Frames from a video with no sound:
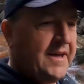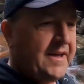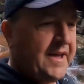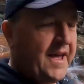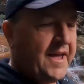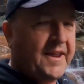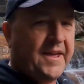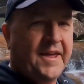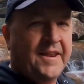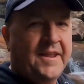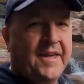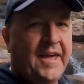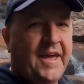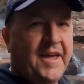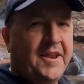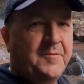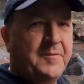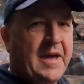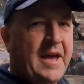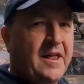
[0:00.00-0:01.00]
get in here
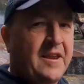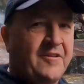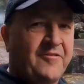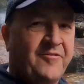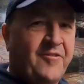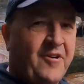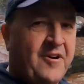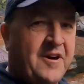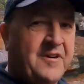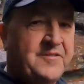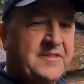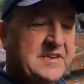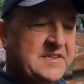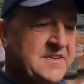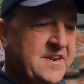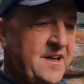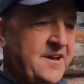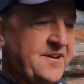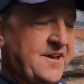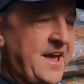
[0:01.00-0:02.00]
to be able to find
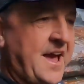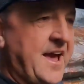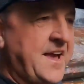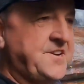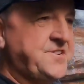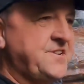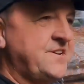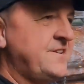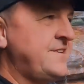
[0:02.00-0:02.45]
this location